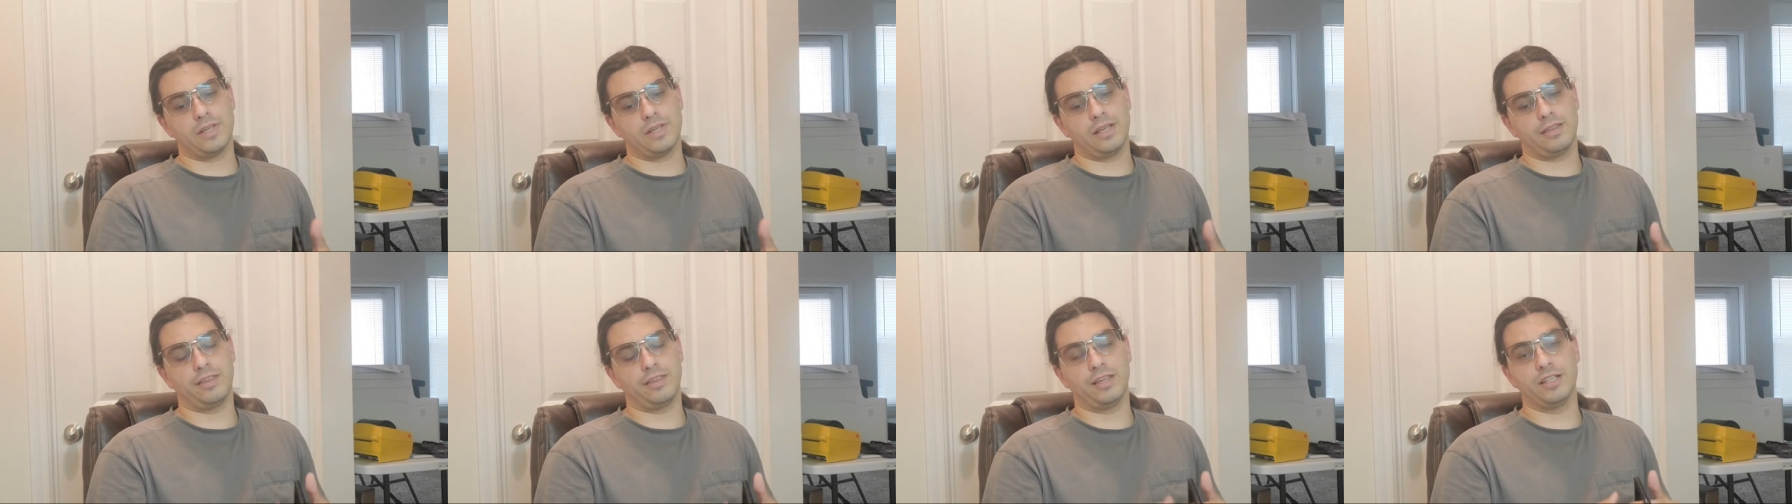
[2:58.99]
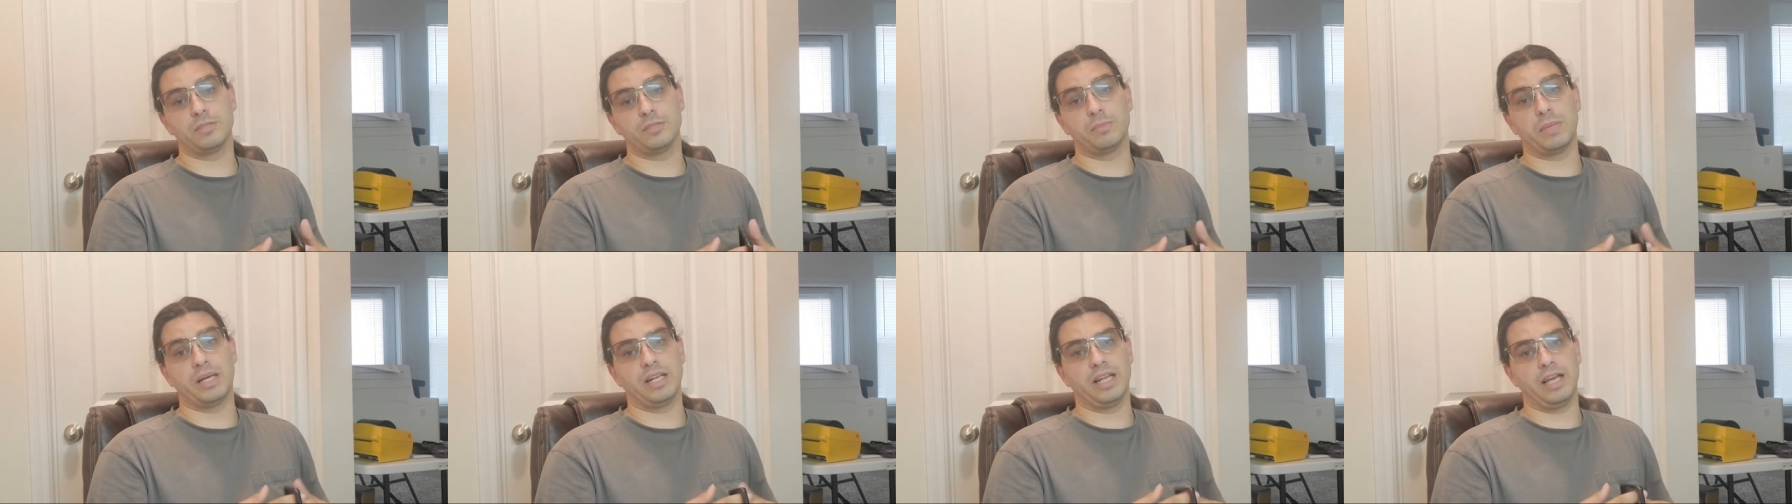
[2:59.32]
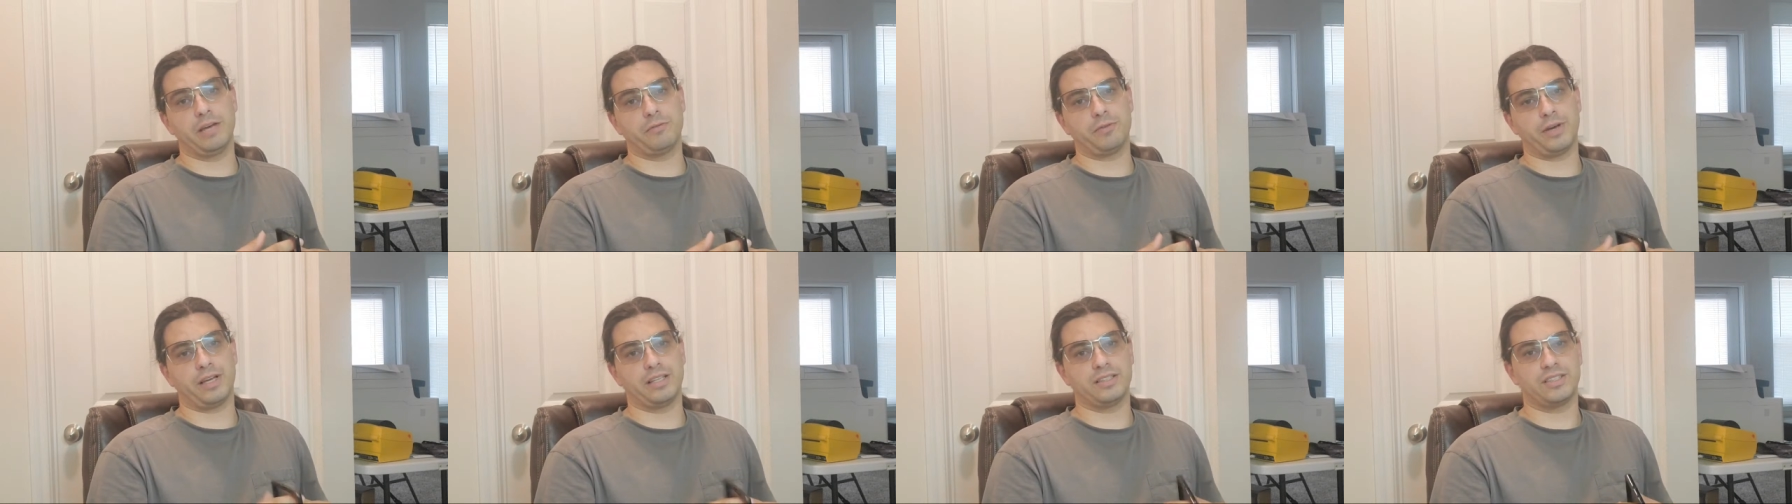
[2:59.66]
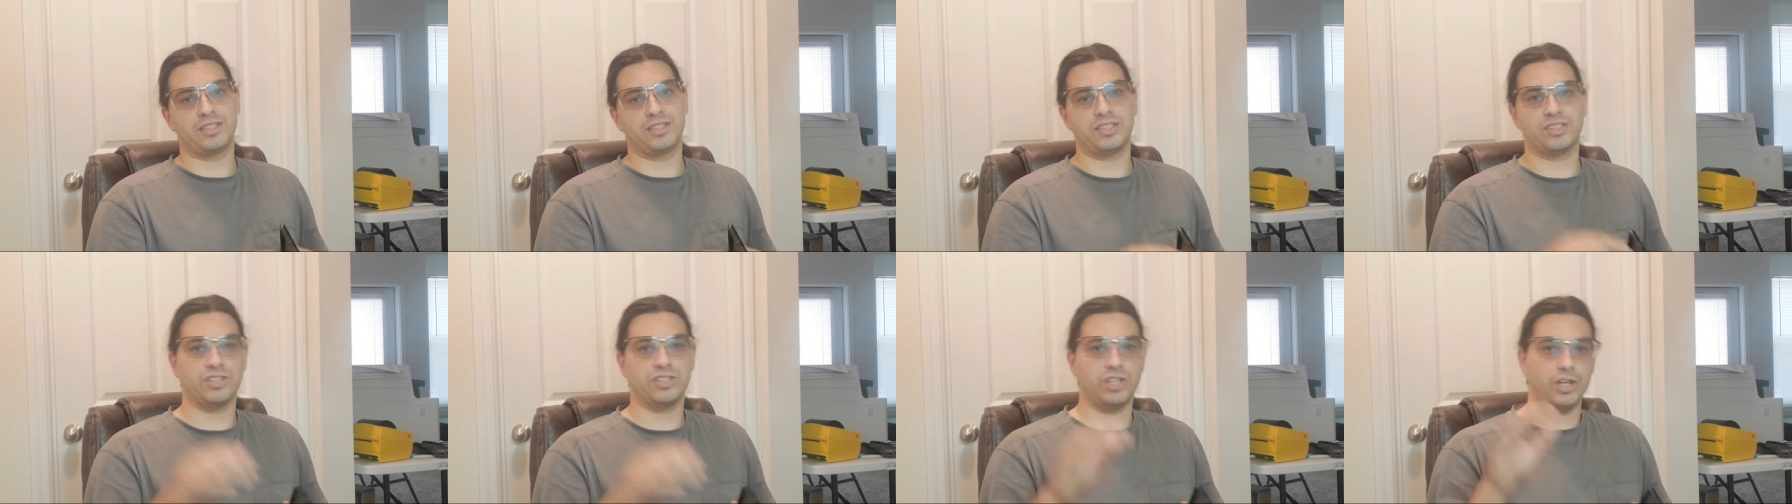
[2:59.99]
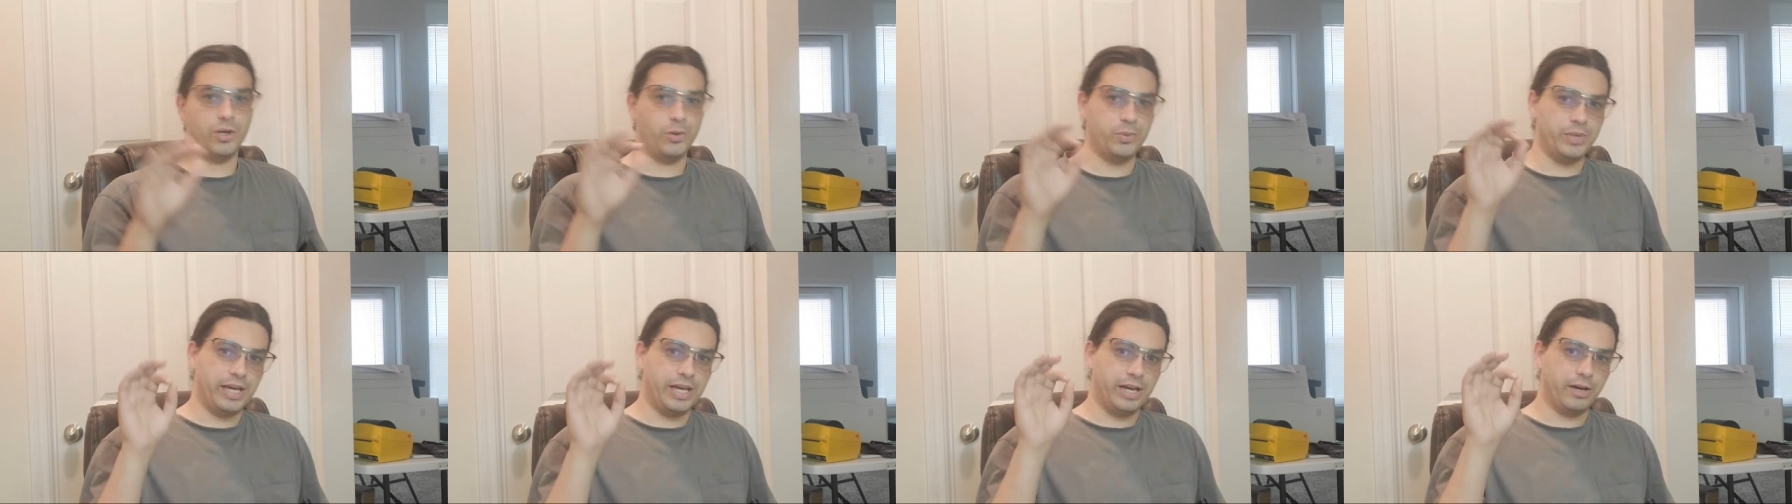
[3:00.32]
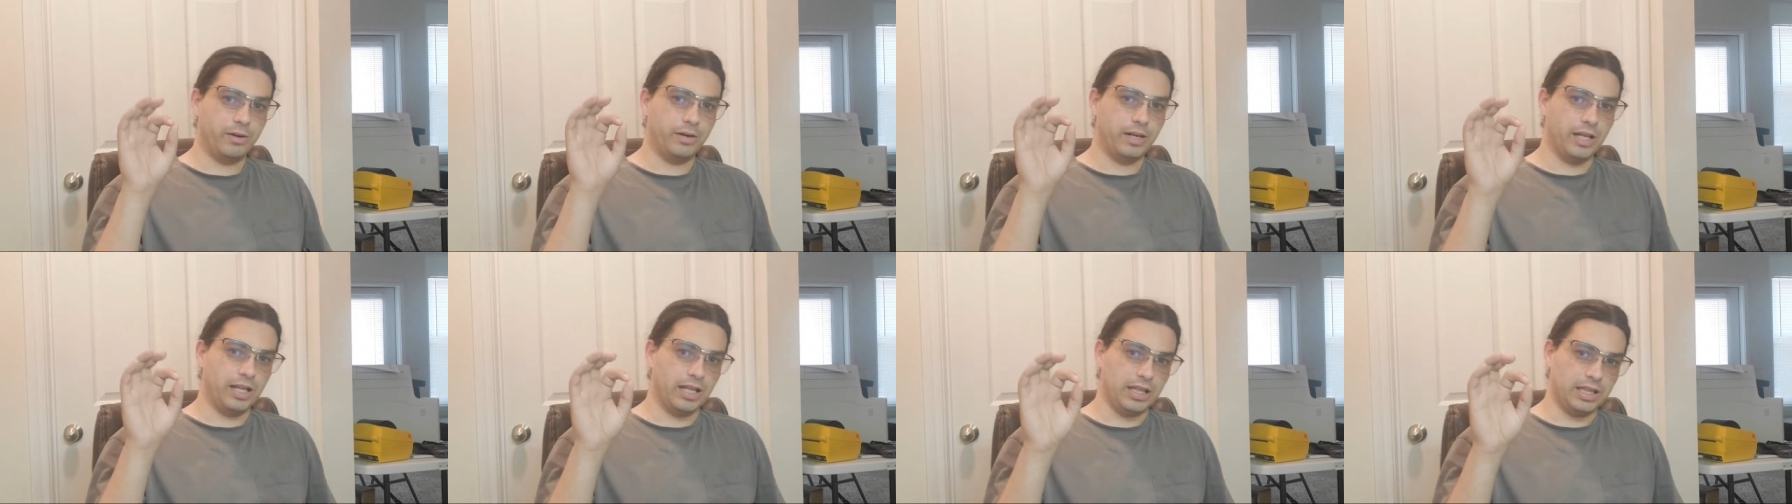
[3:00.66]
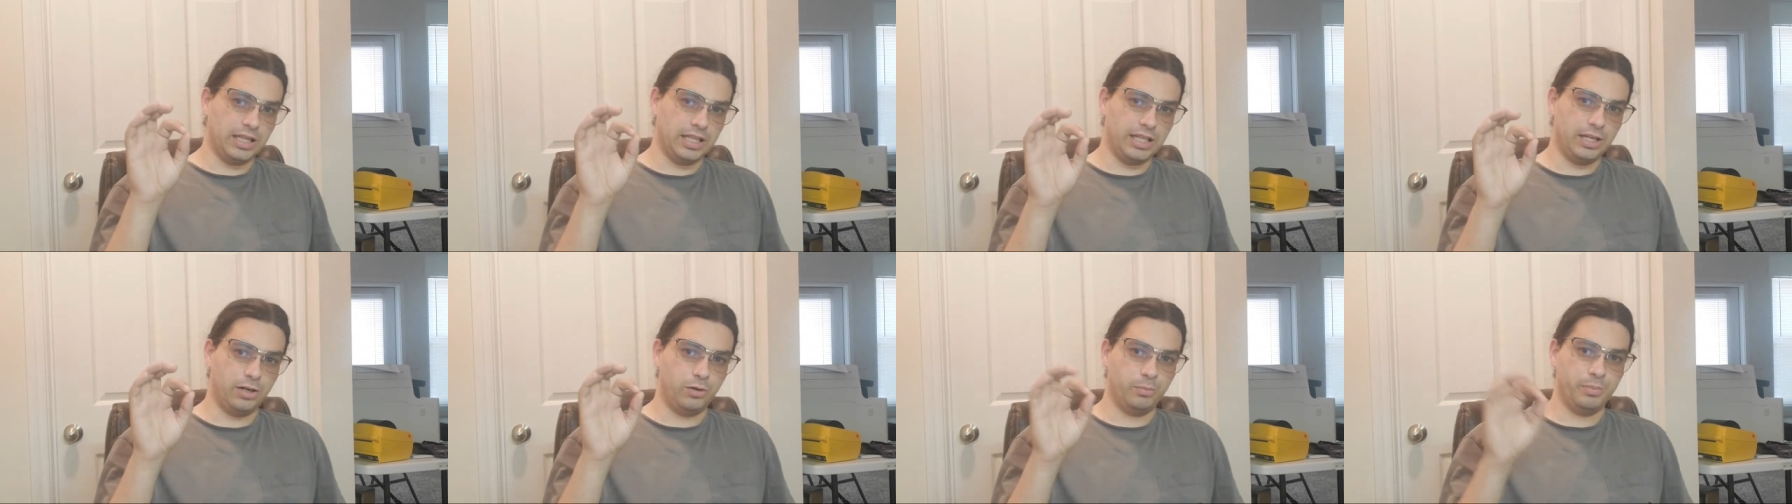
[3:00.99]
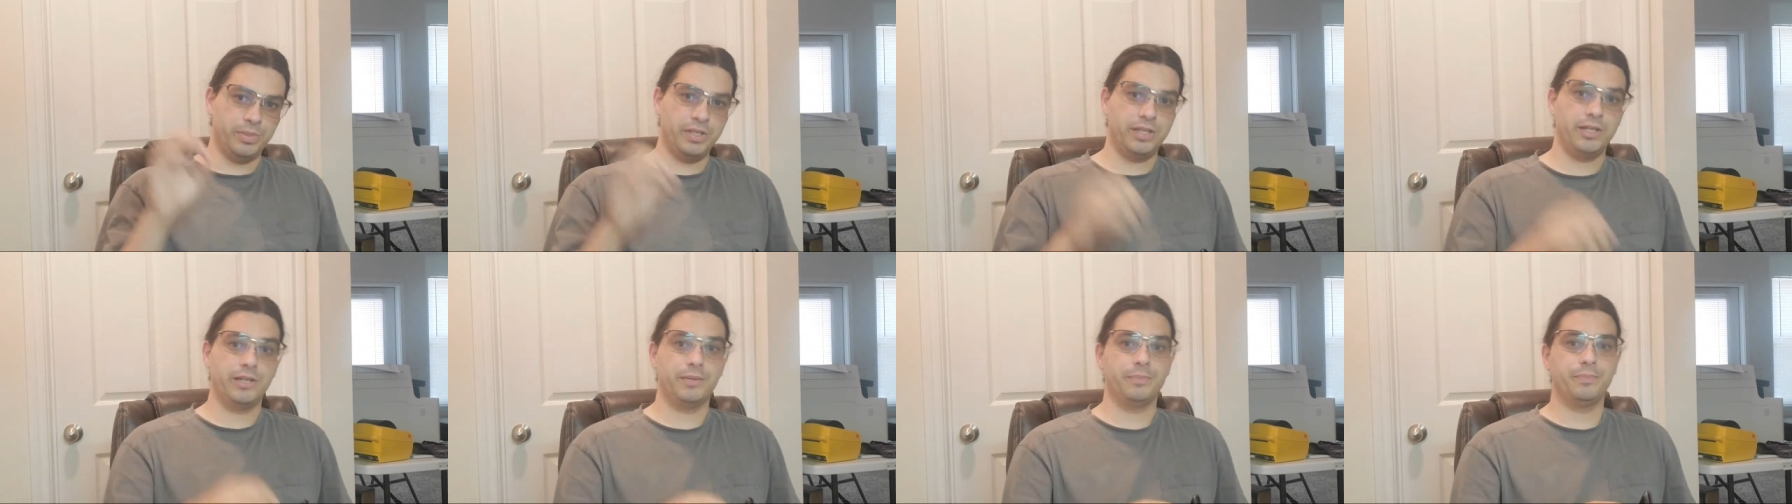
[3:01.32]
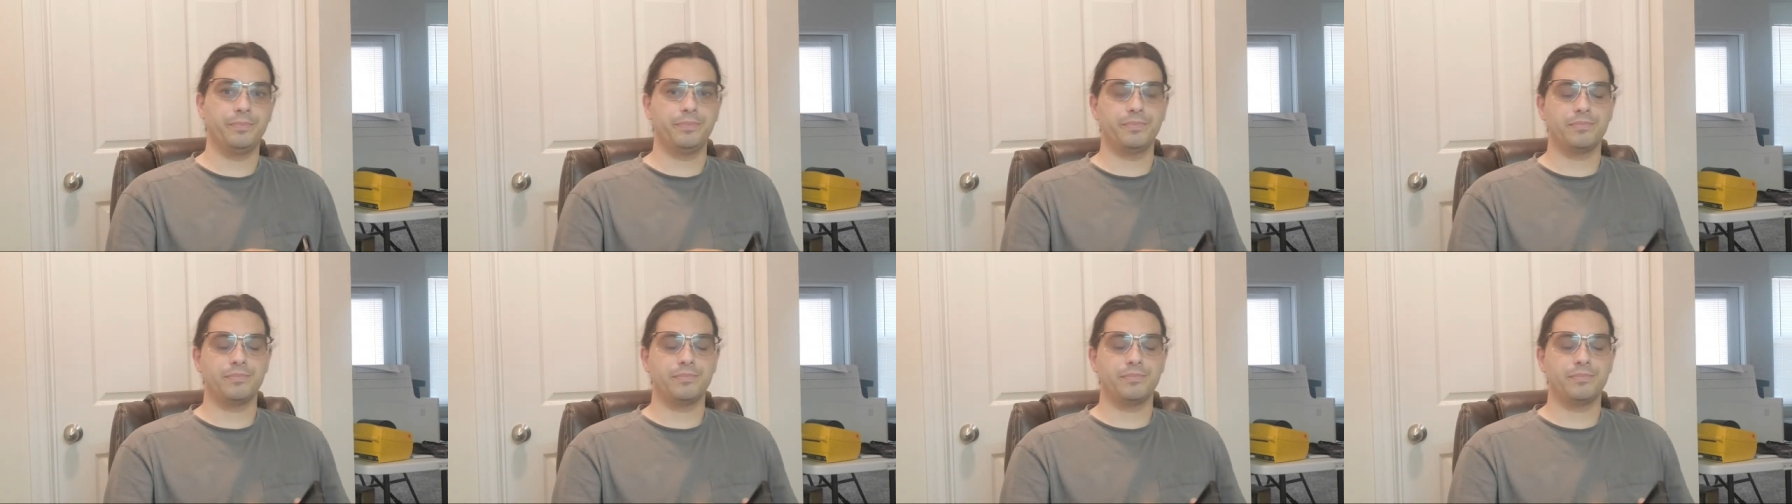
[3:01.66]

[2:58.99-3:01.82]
things in my life had slowed down a little bit,